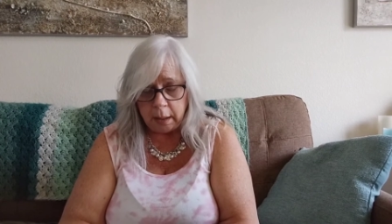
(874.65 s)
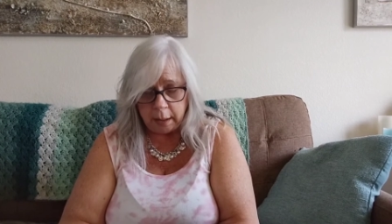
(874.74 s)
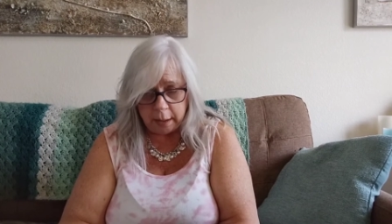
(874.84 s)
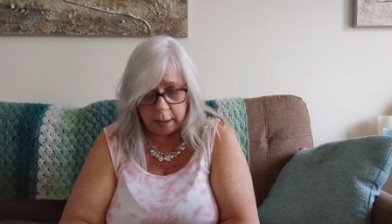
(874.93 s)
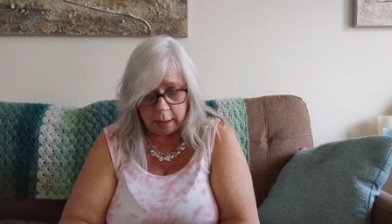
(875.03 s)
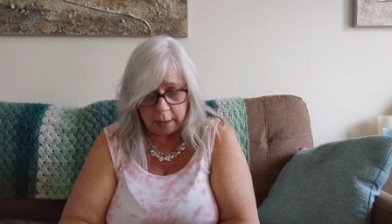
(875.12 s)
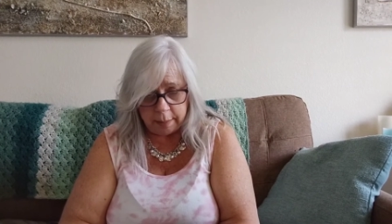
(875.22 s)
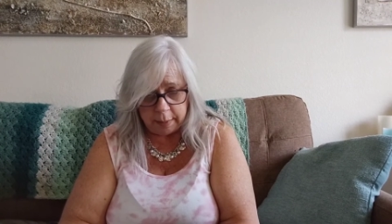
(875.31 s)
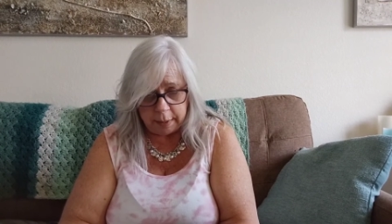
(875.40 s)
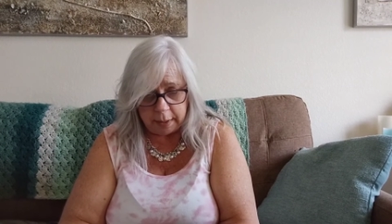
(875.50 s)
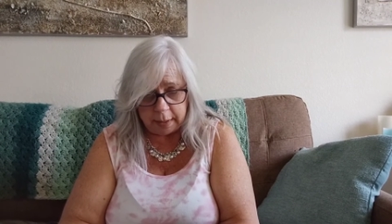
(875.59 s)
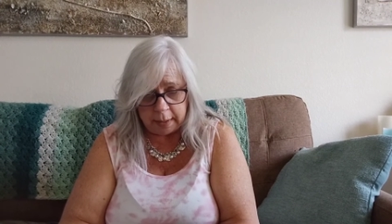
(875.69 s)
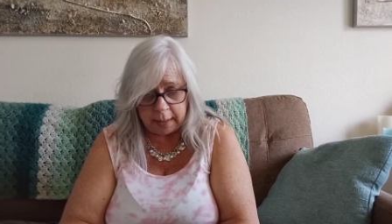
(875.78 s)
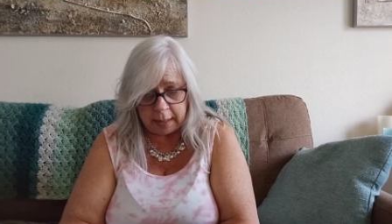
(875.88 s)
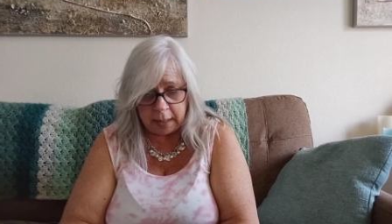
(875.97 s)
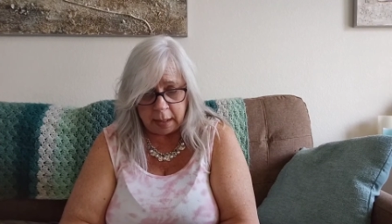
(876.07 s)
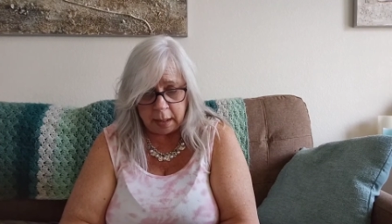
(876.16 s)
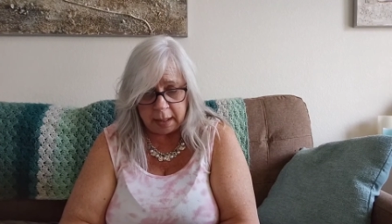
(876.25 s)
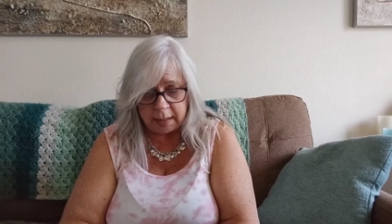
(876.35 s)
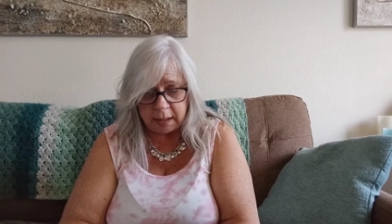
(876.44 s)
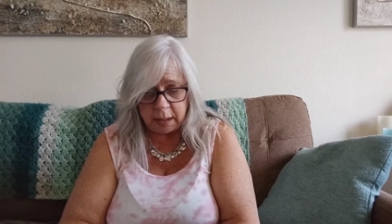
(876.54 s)
um, then
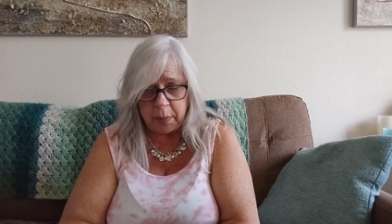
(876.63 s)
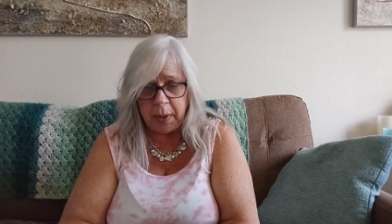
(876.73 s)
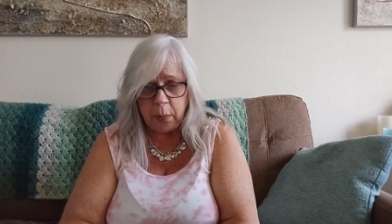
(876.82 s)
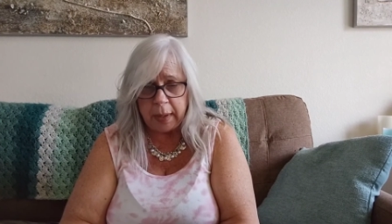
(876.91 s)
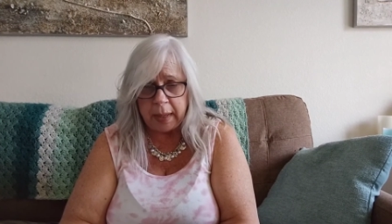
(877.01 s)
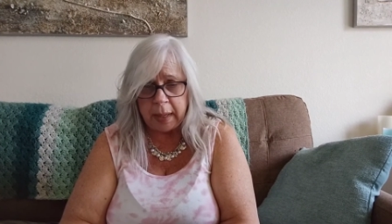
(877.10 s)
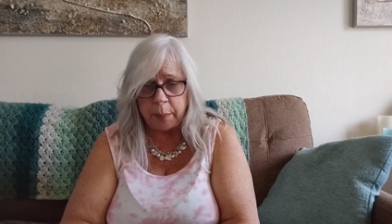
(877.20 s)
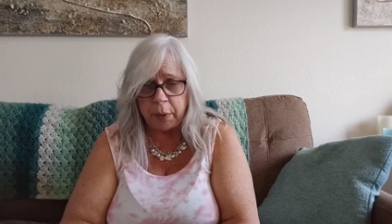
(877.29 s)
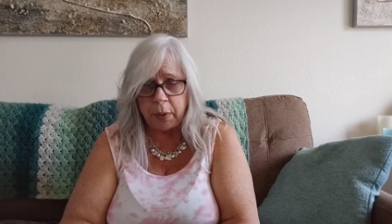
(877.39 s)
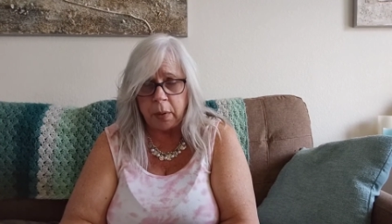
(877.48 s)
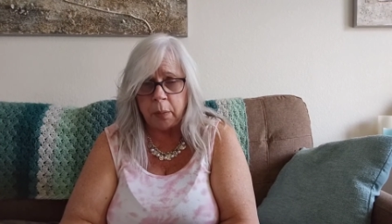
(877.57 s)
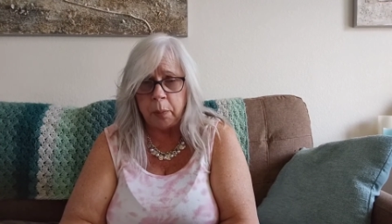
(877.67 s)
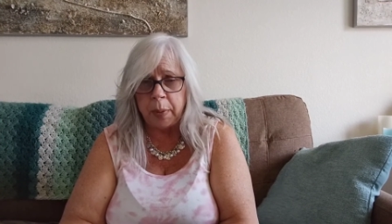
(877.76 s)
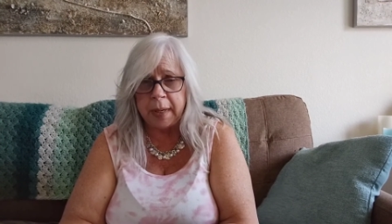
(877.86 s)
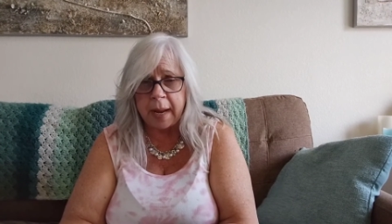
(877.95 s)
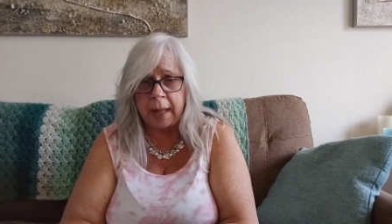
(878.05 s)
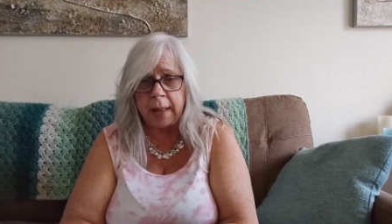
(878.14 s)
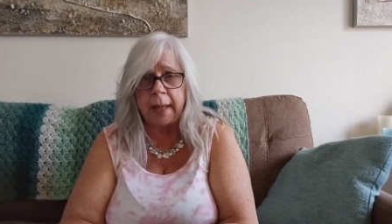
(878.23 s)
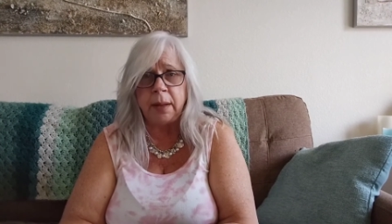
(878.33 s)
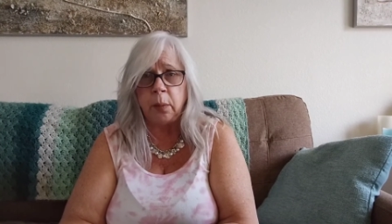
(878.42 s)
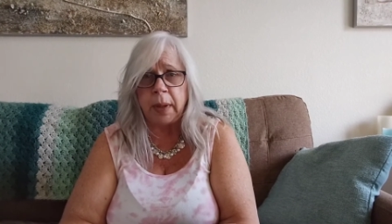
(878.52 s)
it's going to be a red apple, but not
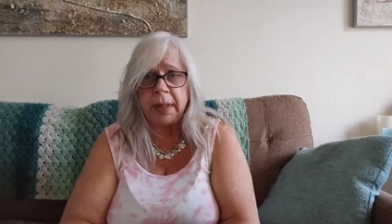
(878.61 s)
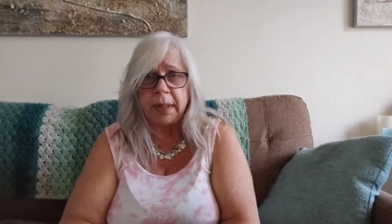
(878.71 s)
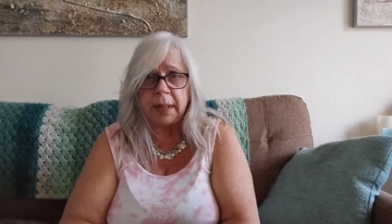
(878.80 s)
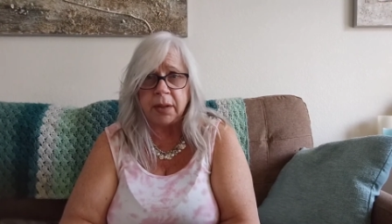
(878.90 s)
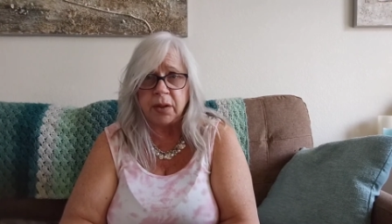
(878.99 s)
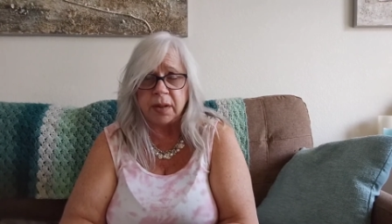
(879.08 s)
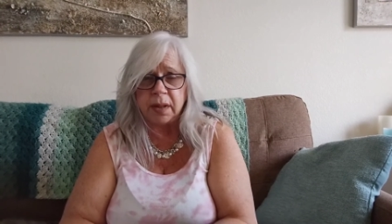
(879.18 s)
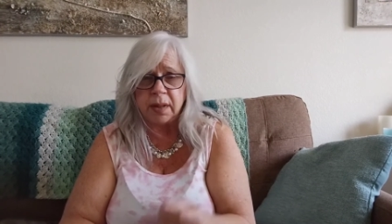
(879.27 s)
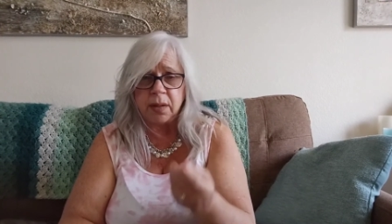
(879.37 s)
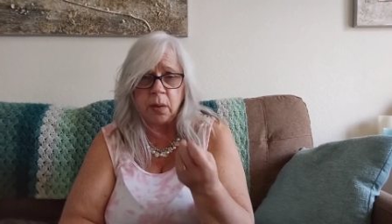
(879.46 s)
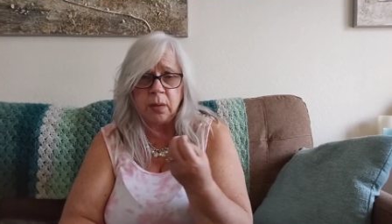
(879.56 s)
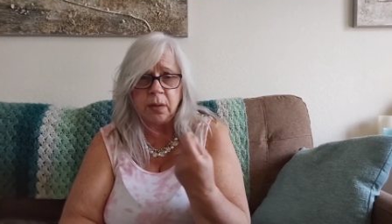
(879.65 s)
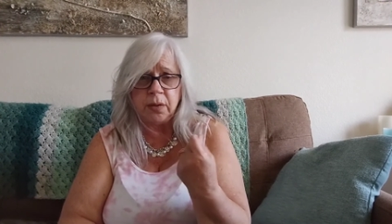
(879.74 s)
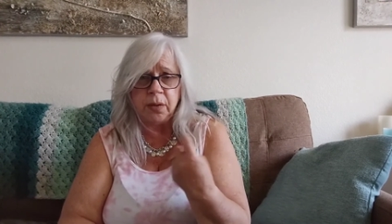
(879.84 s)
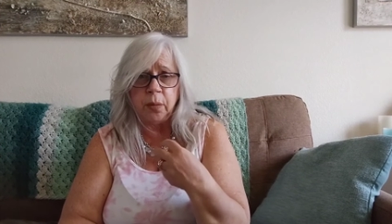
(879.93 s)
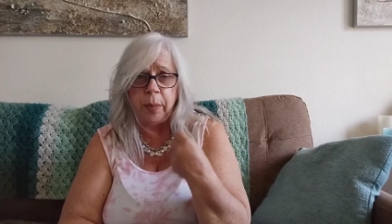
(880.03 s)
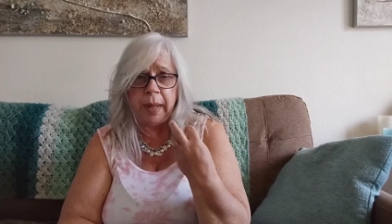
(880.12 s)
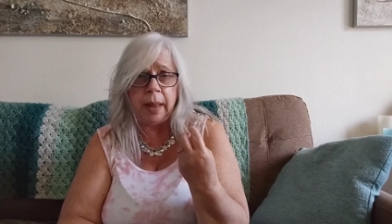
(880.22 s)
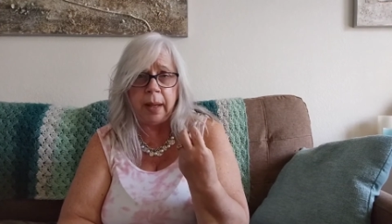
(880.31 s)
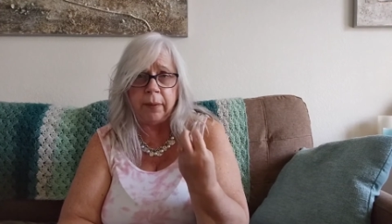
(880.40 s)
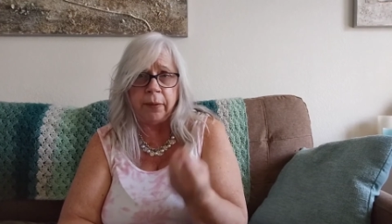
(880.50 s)
like the red delicious because those are too
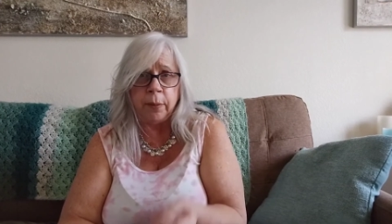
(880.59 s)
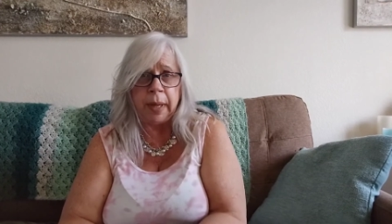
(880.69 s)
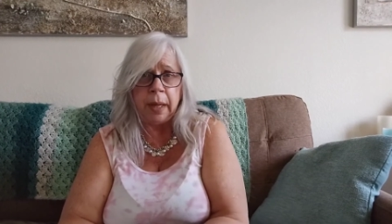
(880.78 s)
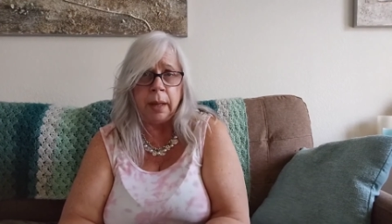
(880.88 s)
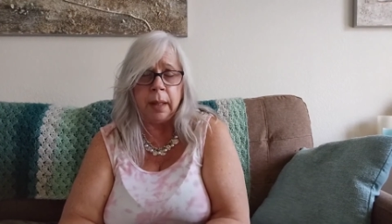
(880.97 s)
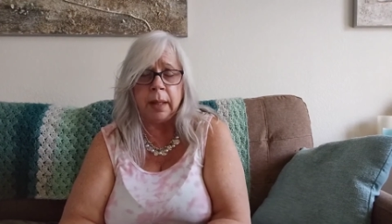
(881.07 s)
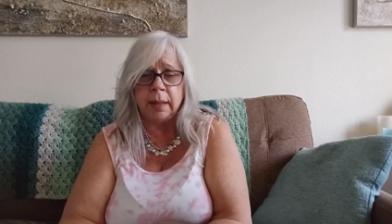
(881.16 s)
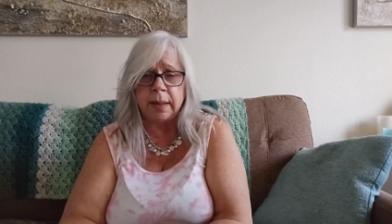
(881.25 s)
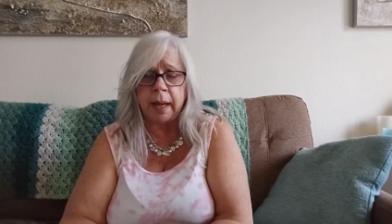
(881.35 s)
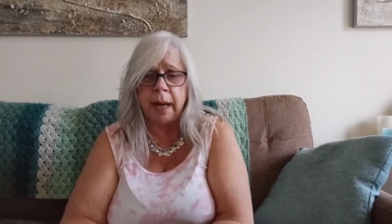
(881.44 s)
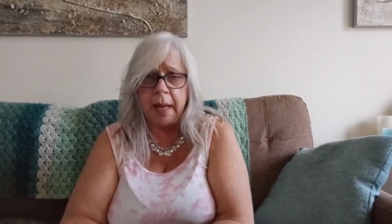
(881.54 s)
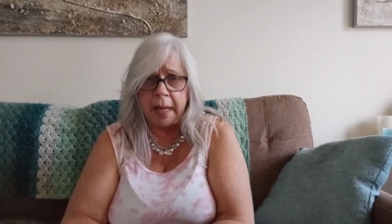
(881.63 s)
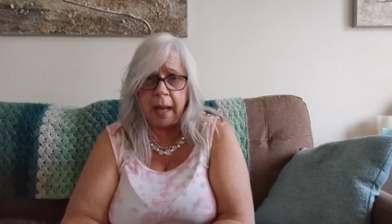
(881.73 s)
mealy for me on the inside.